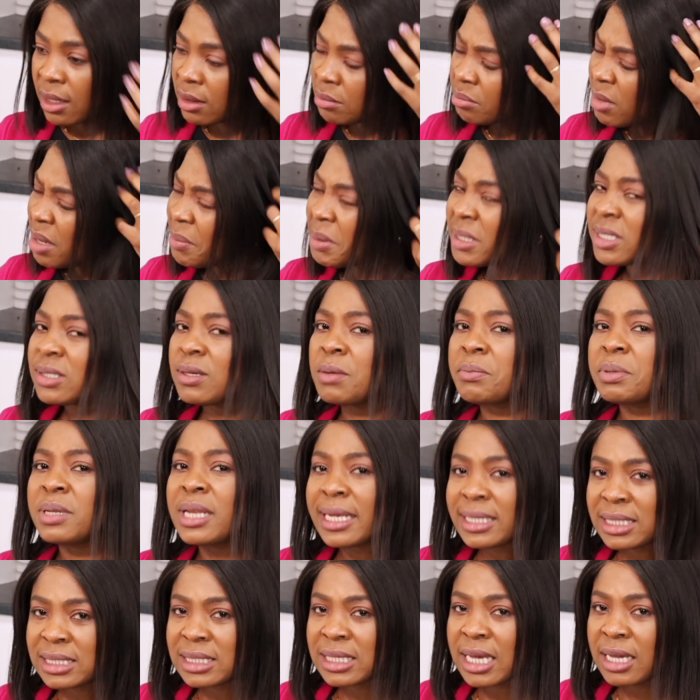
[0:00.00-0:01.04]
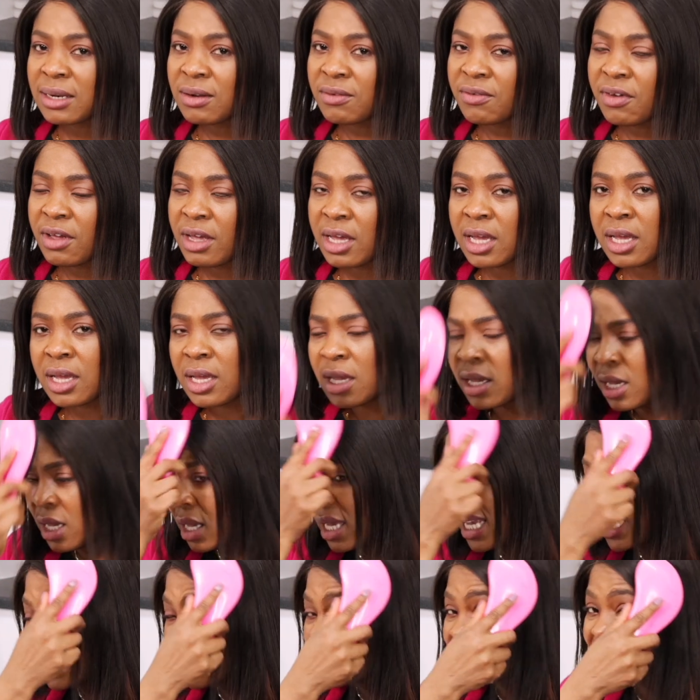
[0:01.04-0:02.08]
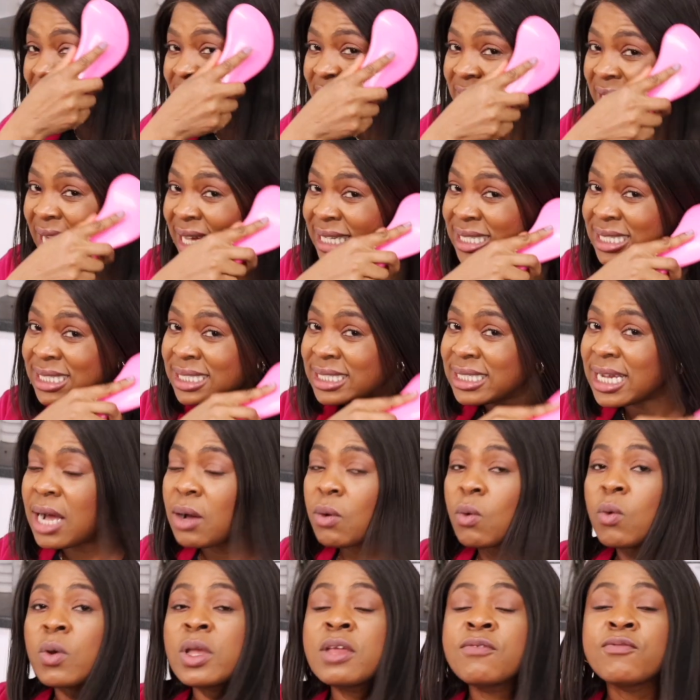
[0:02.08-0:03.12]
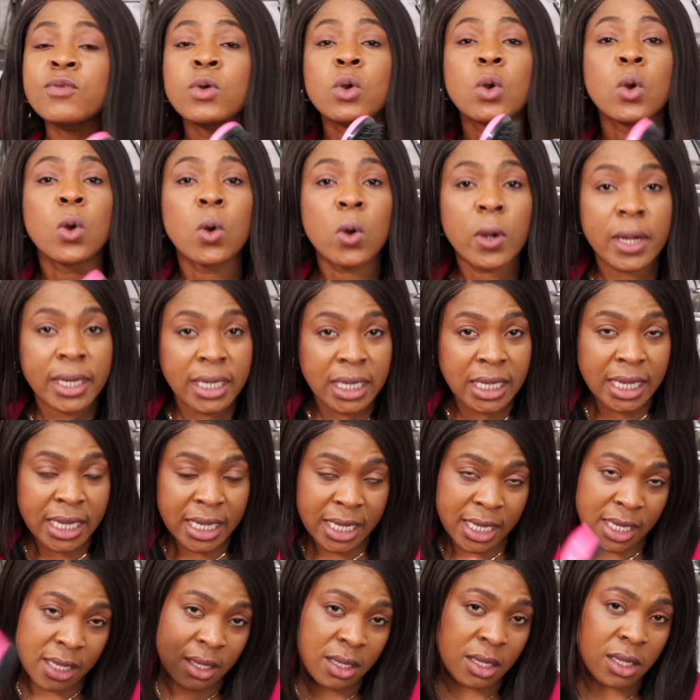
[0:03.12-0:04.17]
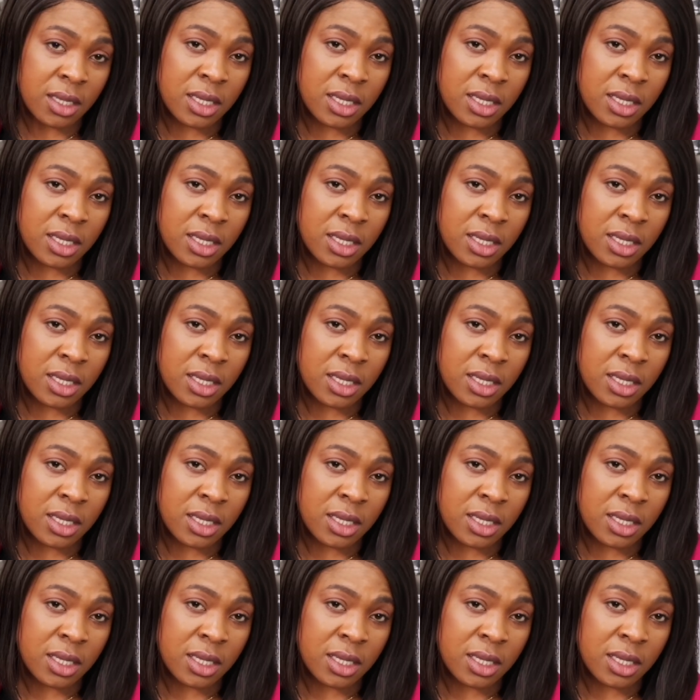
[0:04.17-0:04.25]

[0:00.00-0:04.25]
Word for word: maybe something like this kind of hair is getting tangled, even coily hair,